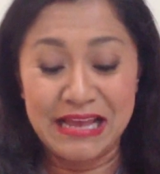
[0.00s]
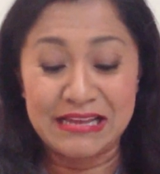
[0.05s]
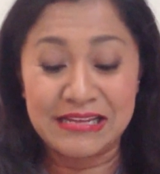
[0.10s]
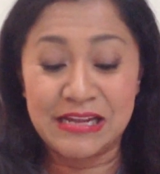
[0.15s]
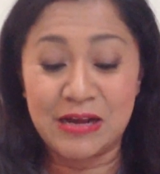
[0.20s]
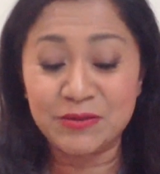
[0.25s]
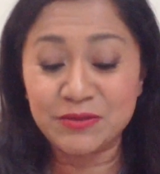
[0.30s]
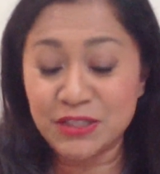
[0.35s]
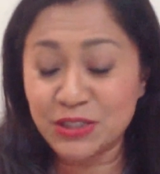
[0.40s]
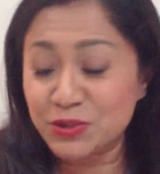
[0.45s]

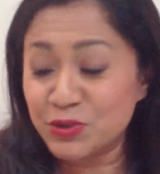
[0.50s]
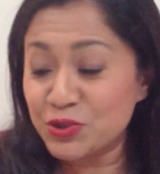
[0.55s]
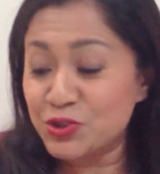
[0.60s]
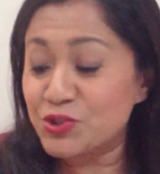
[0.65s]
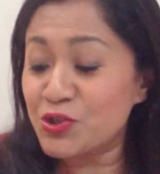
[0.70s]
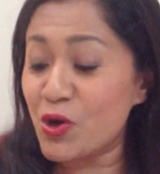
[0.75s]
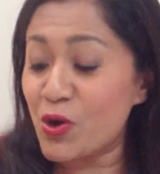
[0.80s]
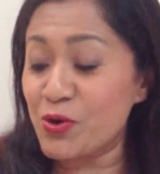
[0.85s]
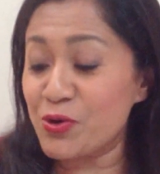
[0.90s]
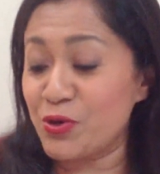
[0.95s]
Now, just to
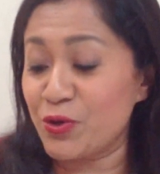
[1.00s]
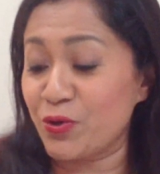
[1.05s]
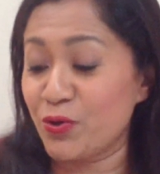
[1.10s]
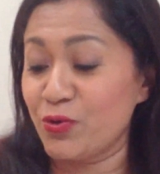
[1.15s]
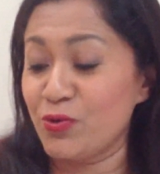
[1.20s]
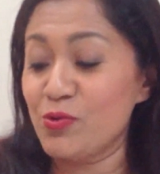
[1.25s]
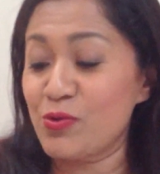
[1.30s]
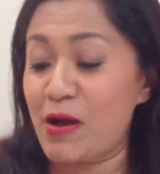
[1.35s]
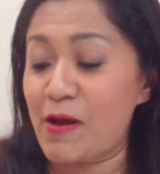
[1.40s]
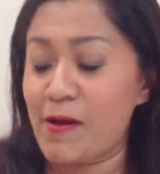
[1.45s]
show
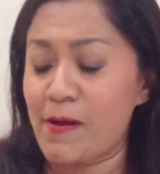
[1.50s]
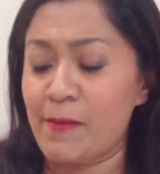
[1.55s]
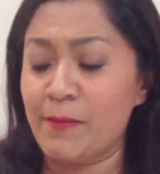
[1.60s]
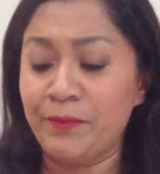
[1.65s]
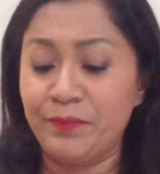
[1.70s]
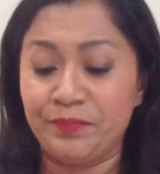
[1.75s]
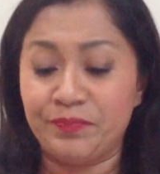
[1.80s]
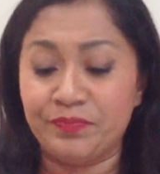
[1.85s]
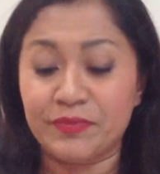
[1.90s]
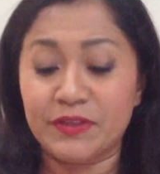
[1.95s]
you
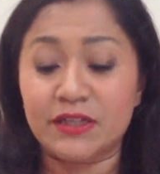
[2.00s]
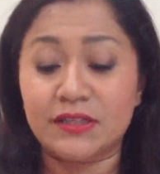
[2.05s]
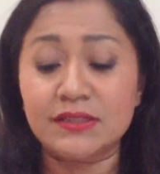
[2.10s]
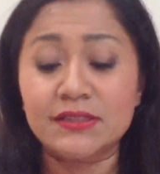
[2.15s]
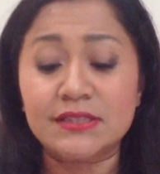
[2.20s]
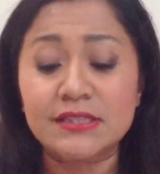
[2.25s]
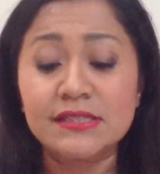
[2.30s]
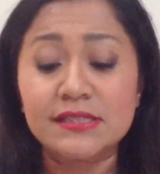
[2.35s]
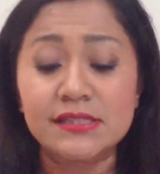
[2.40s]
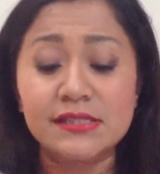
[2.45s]
the
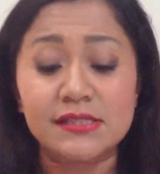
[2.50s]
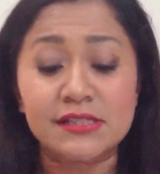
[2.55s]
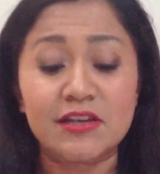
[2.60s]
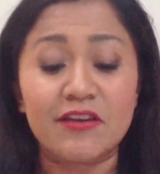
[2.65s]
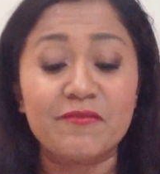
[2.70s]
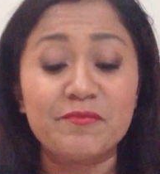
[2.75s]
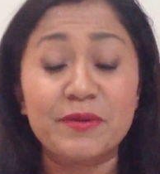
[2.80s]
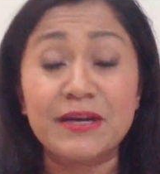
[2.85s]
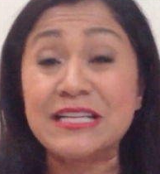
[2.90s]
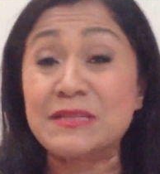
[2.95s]
consistency
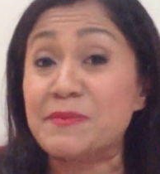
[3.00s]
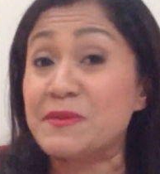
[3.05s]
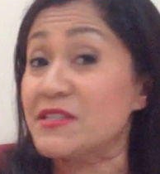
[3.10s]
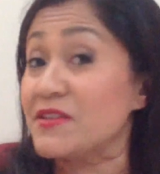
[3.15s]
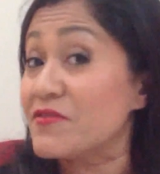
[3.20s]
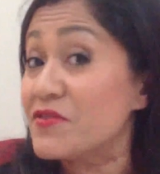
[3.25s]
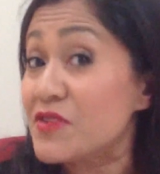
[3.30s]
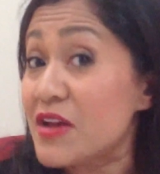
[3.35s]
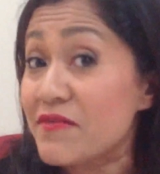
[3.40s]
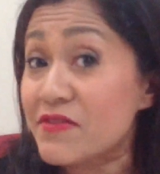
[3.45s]
of Burt's Bees,
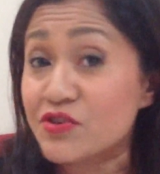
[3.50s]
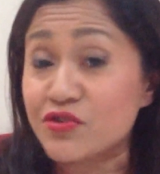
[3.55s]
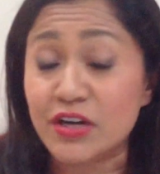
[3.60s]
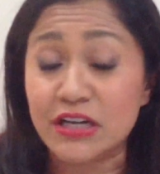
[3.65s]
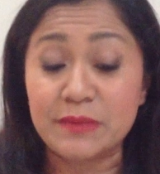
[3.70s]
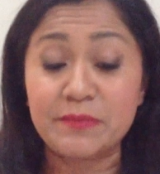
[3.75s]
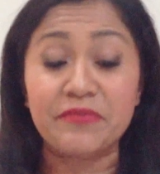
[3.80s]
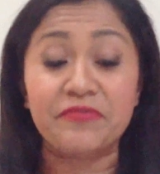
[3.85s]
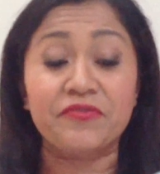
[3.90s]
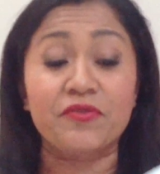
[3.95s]
if you've never
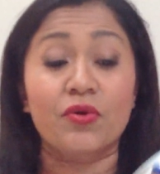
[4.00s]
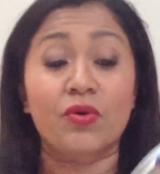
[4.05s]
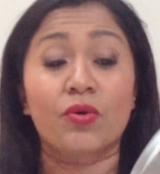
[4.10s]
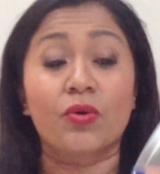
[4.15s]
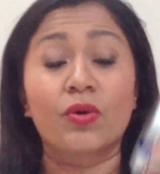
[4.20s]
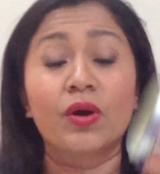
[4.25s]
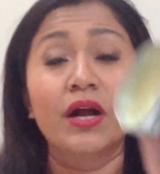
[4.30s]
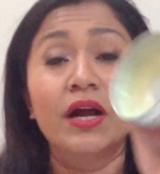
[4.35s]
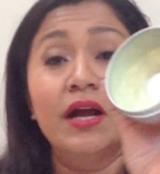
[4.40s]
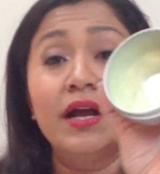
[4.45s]
tried it
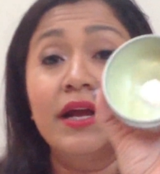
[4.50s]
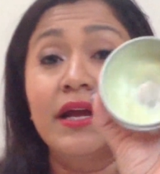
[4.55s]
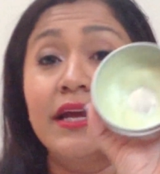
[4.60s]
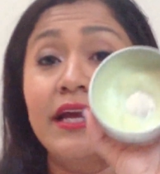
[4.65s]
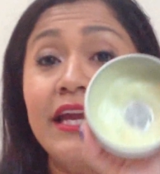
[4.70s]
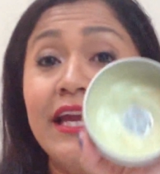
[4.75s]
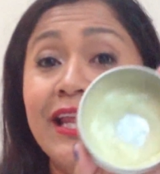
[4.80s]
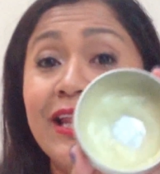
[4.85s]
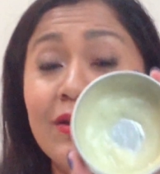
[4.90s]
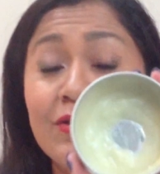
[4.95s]
before,
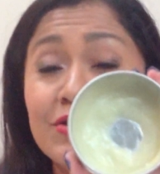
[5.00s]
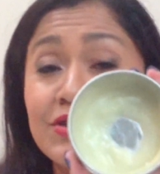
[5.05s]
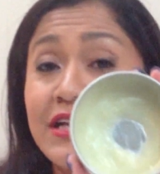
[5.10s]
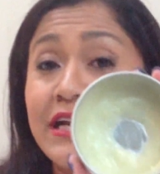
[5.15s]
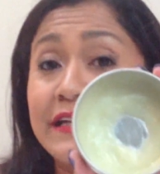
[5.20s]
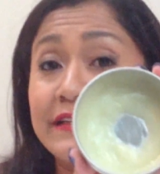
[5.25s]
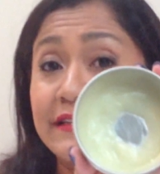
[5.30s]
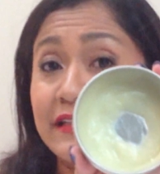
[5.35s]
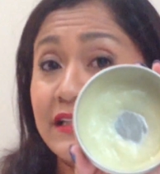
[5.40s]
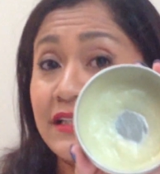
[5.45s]
it looks
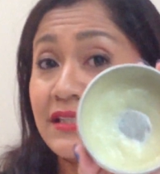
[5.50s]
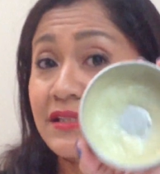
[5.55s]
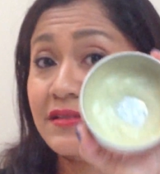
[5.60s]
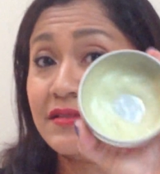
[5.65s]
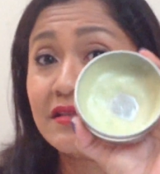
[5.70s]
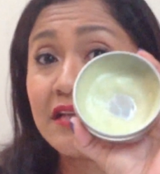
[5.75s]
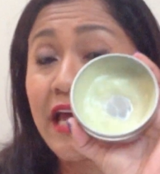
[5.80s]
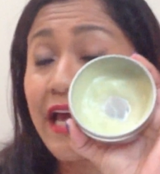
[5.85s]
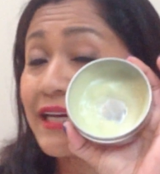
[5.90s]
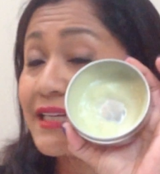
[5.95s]
like this,
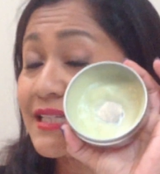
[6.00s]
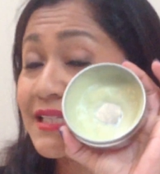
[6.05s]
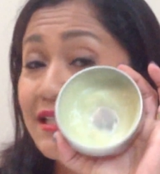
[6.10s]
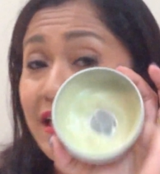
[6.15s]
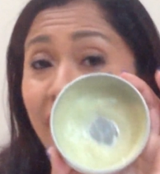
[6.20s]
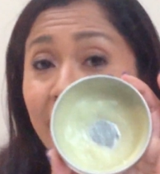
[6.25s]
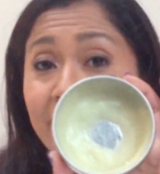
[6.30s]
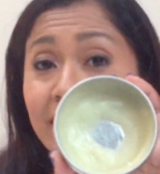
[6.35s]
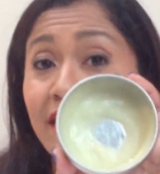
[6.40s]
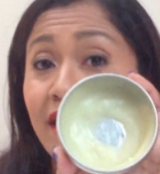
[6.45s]

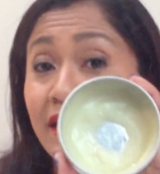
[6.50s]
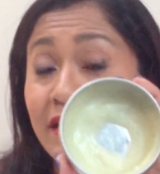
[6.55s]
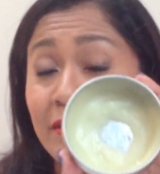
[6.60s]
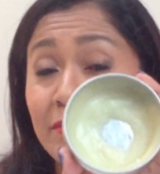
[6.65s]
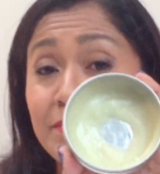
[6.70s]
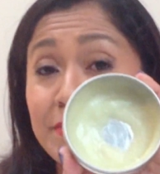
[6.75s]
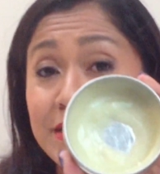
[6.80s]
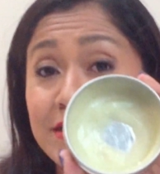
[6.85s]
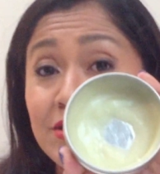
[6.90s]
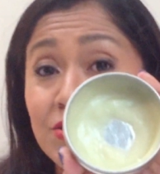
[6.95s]
exactly like a
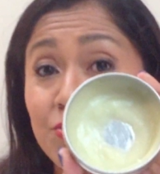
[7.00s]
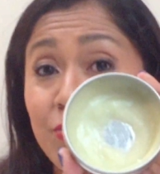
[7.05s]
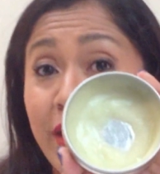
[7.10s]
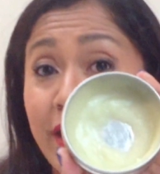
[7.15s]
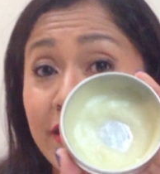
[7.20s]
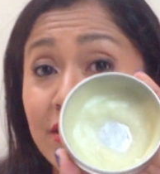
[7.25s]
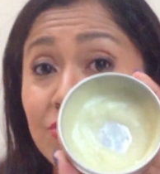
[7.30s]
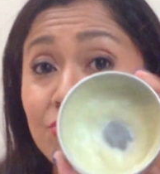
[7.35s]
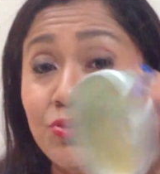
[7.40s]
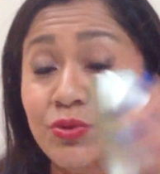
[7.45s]

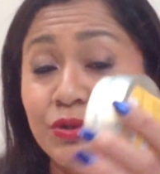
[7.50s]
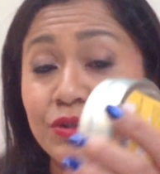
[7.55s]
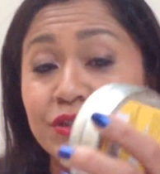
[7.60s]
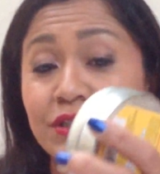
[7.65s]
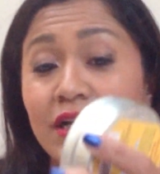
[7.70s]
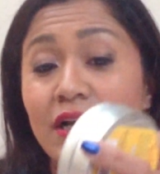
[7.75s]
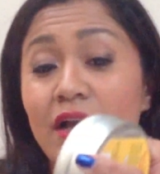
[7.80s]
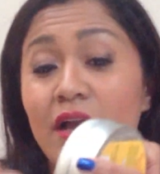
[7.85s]
beeswax would.